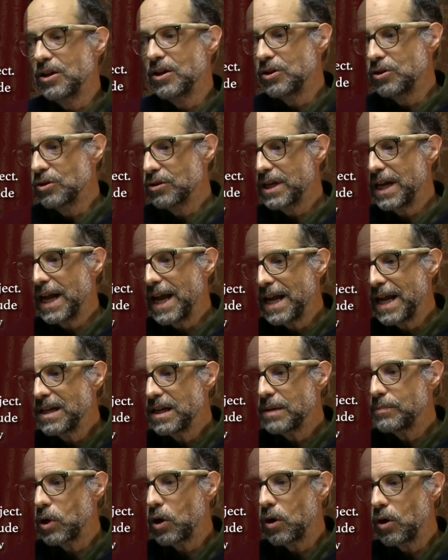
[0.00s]
you're going to end
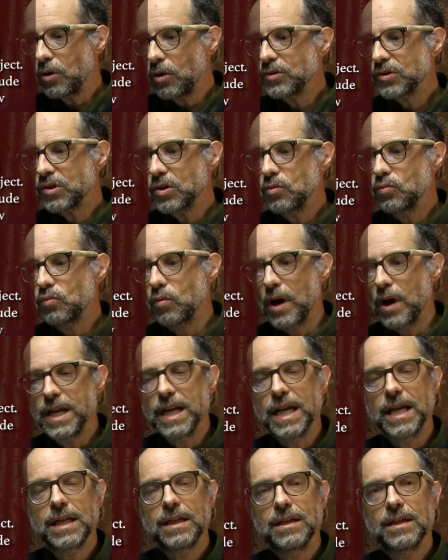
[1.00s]
up also
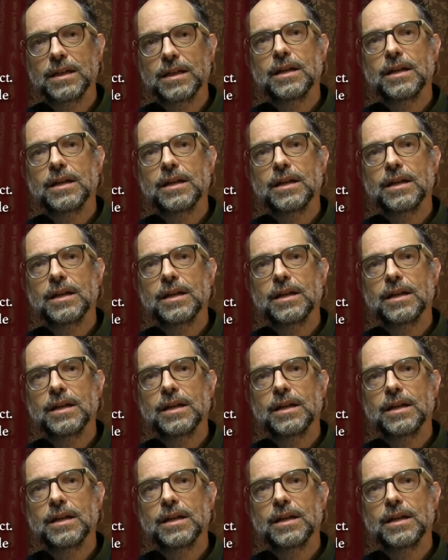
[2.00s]
writing